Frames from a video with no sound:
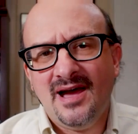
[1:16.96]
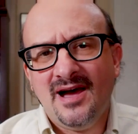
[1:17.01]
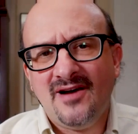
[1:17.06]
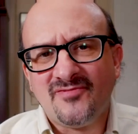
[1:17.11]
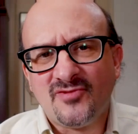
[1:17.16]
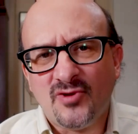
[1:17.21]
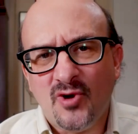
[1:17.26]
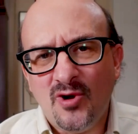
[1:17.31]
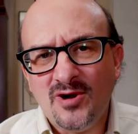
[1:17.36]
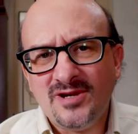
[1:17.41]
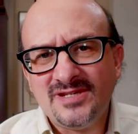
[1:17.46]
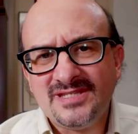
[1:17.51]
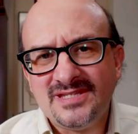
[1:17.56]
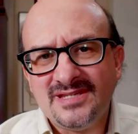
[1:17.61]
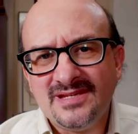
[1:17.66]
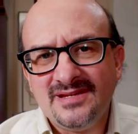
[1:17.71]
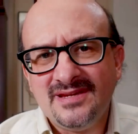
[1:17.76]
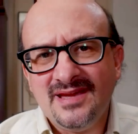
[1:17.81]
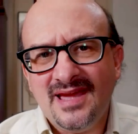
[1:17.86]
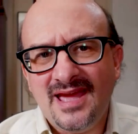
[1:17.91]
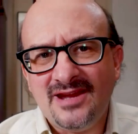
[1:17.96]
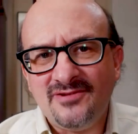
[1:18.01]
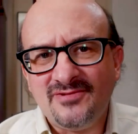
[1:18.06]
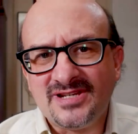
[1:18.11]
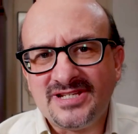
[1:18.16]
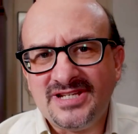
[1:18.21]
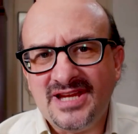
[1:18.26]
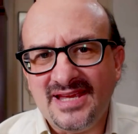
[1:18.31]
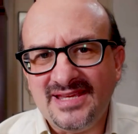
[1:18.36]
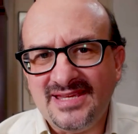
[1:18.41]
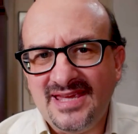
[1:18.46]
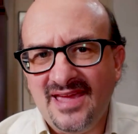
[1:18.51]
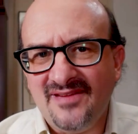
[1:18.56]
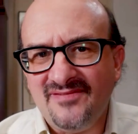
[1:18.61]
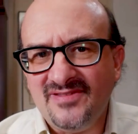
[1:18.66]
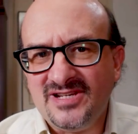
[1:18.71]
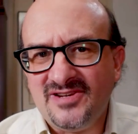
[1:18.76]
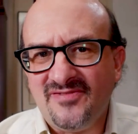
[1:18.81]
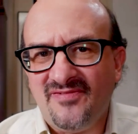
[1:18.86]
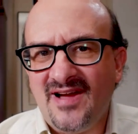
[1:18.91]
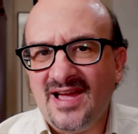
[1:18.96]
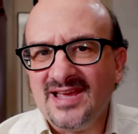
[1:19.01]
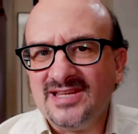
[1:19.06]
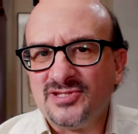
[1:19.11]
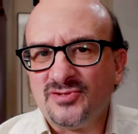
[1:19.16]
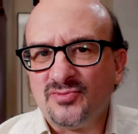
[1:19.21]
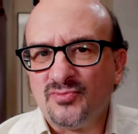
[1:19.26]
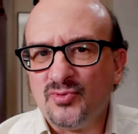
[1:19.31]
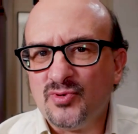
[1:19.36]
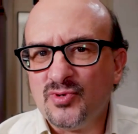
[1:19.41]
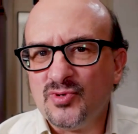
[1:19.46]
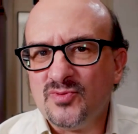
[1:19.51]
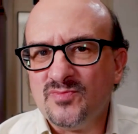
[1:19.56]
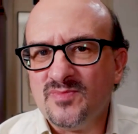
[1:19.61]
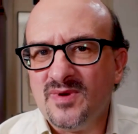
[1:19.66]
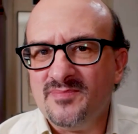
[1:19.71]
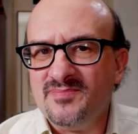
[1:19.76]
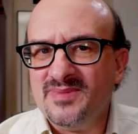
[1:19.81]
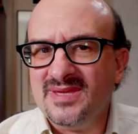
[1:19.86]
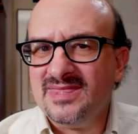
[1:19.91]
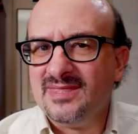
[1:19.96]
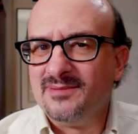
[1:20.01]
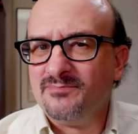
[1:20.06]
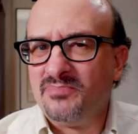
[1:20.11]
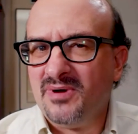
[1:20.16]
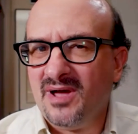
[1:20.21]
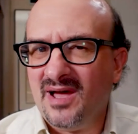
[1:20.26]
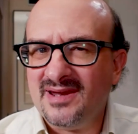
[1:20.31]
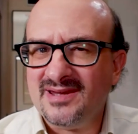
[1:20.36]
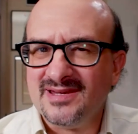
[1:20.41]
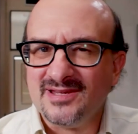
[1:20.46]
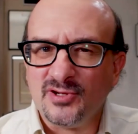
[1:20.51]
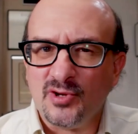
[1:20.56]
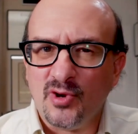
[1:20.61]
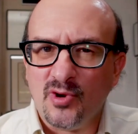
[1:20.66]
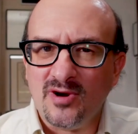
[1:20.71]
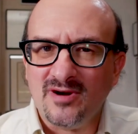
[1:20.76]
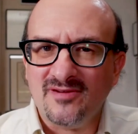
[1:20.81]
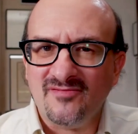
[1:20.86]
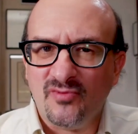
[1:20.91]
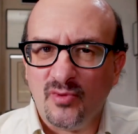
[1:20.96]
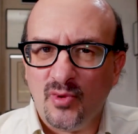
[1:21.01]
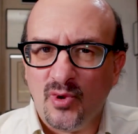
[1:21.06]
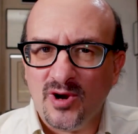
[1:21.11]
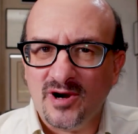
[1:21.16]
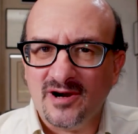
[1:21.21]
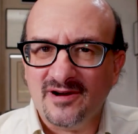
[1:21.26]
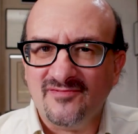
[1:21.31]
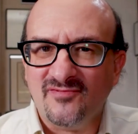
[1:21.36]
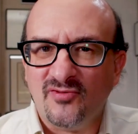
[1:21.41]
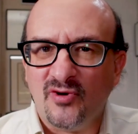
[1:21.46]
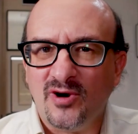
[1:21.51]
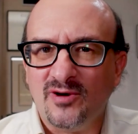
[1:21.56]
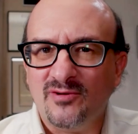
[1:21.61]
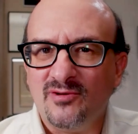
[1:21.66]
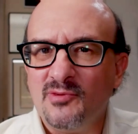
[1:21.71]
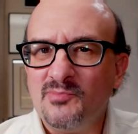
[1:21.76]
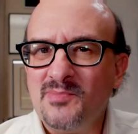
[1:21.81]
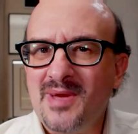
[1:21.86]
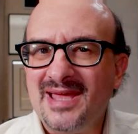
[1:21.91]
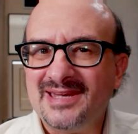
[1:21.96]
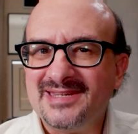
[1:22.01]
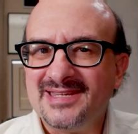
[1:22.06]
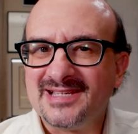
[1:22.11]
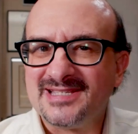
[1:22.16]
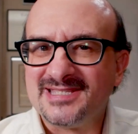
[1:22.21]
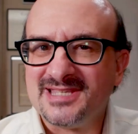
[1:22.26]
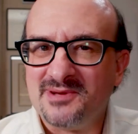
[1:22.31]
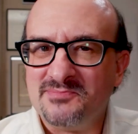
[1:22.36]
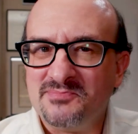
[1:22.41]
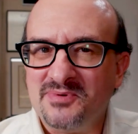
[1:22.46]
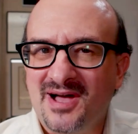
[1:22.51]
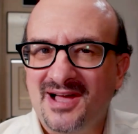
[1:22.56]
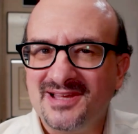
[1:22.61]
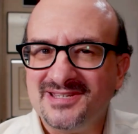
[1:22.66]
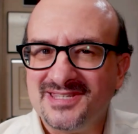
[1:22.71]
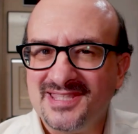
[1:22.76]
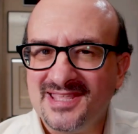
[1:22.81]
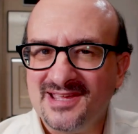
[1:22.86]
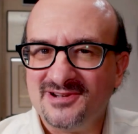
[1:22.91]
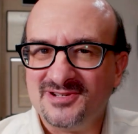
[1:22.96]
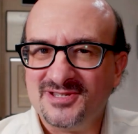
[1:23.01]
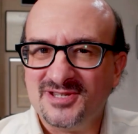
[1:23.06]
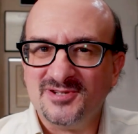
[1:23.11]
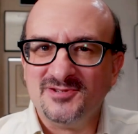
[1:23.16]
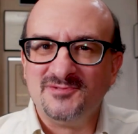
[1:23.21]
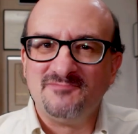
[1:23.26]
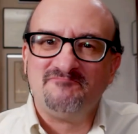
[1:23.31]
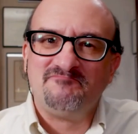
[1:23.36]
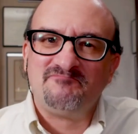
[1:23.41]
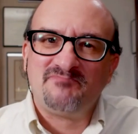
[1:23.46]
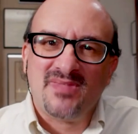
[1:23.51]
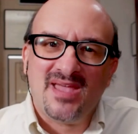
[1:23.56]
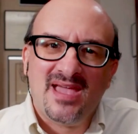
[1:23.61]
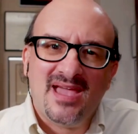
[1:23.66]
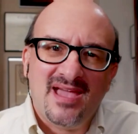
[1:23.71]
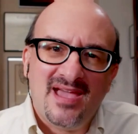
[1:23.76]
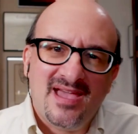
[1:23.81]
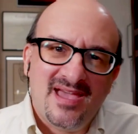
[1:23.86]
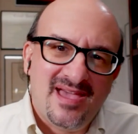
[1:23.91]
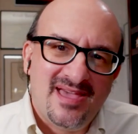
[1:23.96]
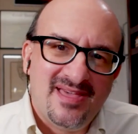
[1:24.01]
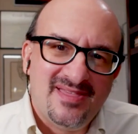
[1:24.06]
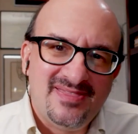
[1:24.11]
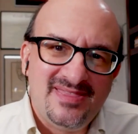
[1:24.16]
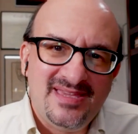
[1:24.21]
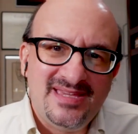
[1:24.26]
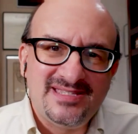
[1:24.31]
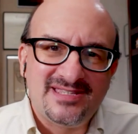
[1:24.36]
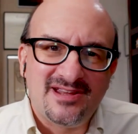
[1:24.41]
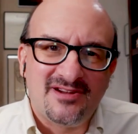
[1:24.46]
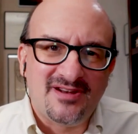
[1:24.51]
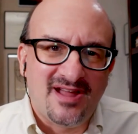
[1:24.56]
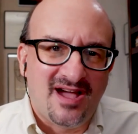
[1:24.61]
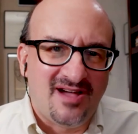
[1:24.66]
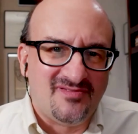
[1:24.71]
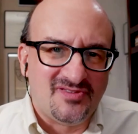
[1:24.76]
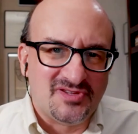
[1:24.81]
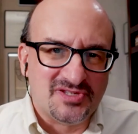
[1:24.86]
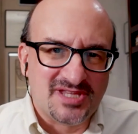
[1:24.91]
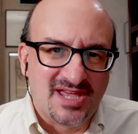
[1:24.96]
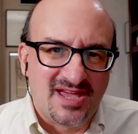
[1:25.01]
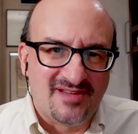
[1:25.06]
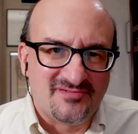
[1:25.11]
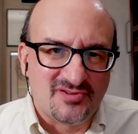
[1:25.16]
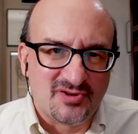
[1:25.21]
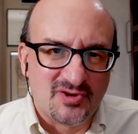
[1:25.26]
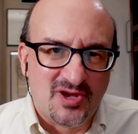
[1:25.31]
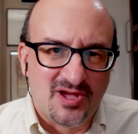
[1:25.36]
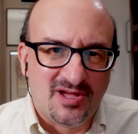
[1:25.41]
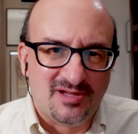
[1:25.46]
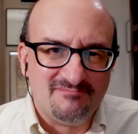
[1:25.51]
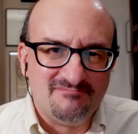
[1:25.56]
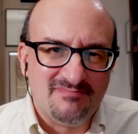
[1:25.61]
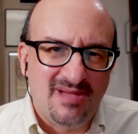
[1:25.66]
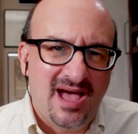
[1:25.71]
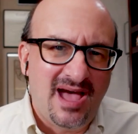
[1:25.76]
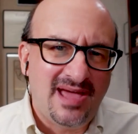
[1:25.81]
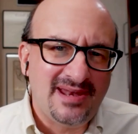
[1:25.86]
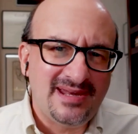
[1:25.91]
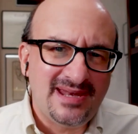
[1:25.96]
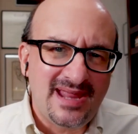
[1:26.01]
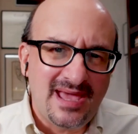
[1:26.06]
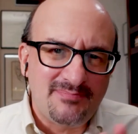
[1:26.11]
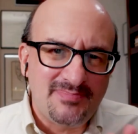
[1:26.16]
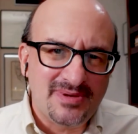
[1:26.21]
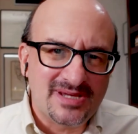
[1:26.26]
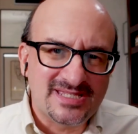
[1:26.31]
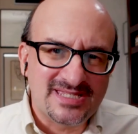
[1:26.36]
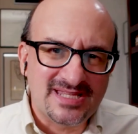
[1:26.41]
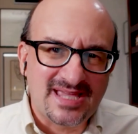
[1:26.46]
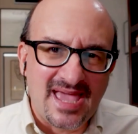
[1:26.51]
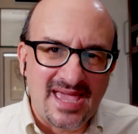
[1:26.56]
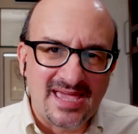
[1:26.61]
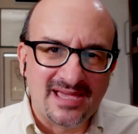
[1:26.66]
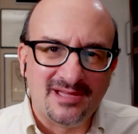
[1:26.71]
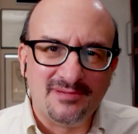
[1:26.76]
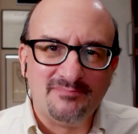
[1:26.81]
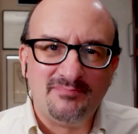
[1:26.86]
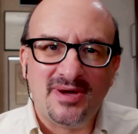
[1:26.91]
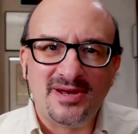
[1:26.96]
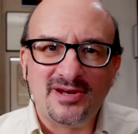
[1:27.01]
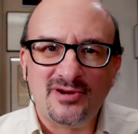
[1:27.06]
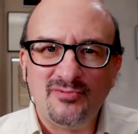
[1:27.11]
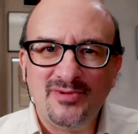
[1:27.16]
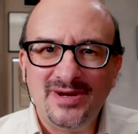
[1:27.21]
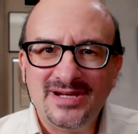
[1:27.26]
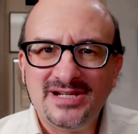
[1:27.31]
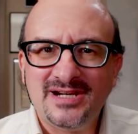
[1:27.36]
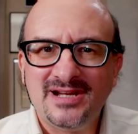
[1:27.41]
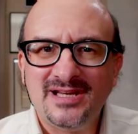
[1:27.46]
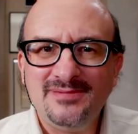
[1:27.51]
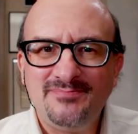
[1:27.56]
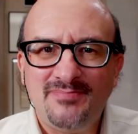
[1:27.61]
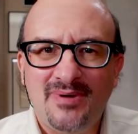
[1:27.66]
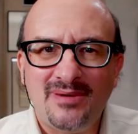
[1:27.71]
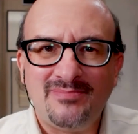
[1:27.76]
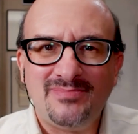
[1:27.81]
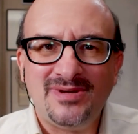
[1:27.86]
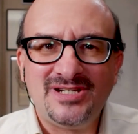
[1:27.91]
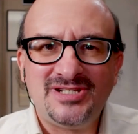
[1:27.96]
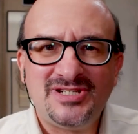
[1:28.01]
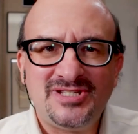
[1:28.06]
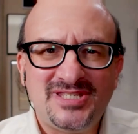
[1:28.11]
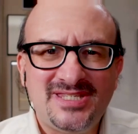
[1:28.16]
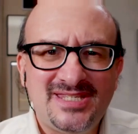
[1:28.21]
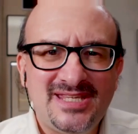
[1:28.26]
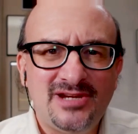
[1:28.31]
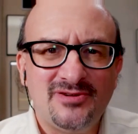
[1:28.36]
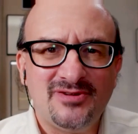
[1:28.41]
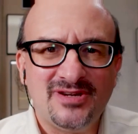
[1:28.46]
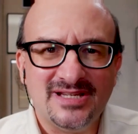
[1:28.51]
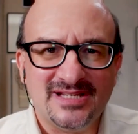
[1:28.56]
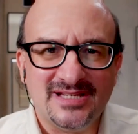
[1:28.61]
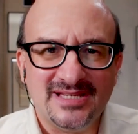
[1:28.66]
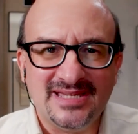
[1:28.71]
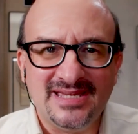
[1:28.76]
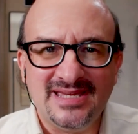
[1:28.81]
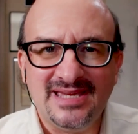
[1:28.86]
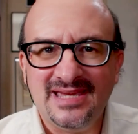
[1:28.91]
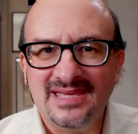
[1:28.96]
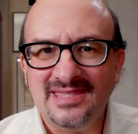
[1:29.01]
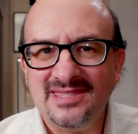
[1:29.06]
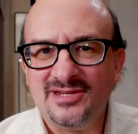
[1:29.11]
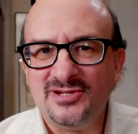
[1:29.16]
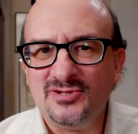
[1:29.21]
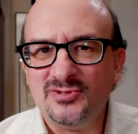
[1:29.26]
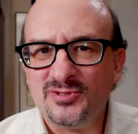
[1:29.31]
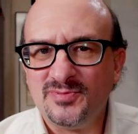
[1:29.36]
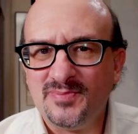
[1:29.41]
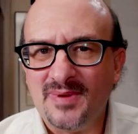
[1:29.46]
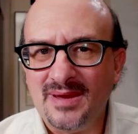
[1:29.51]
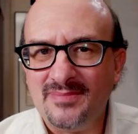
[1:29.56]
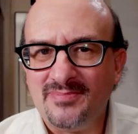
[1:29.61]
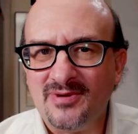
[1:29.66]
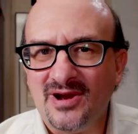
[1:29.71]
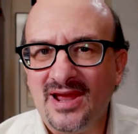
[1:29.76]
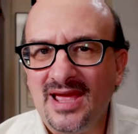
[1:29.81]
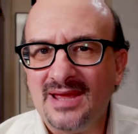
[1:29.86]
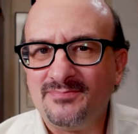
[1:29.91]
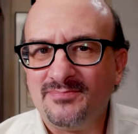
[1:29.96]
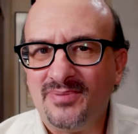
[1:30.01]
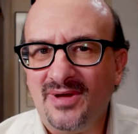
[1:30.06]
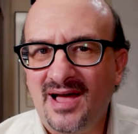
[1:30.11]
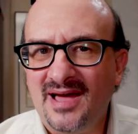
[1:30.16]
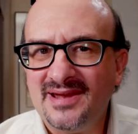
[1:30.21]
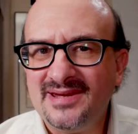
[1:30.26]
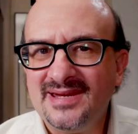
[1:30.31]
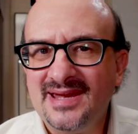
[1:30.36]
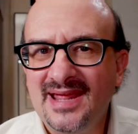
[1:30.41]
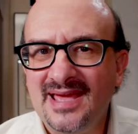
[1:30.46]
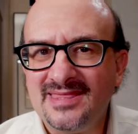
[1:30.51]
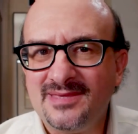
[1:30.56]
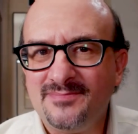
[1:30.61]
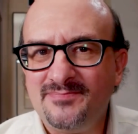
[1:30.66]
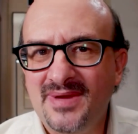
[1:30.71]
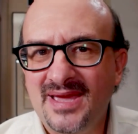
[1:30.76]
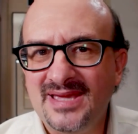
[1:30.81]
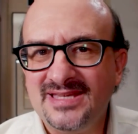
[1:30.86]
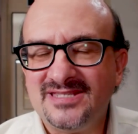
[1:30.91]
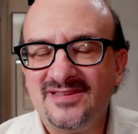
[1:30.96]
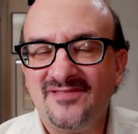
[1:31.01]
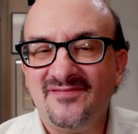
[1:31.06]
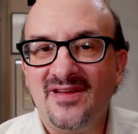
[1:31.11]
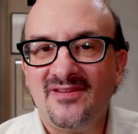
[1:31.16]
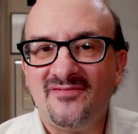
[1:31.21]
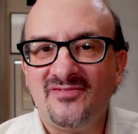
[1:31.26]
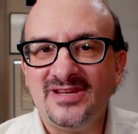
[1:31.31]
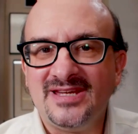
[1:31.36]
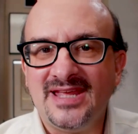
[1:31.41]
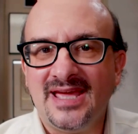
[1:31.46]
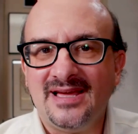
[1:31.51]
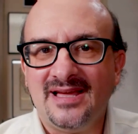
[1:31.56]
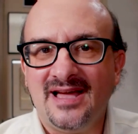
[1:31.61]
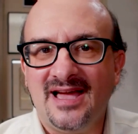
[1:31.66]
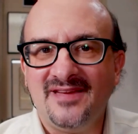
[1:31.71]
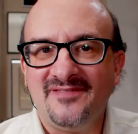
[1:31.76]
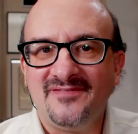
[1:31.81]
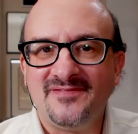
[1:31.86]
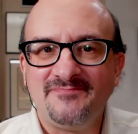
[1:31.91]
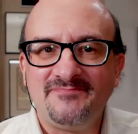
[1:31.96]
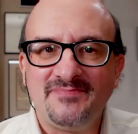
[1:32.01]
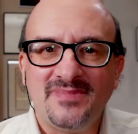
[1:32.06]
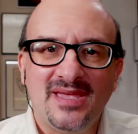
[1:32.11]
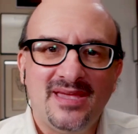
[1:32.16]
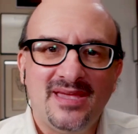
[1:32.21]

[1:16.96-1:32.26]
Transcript: Of course, Henryk Sienkiewicz finds room amid the blood and gore of war for romantic subplots there too. These are novels, after all, on an epic scale, but originally published serially in the newspaper and plotted at the pace of everyday life.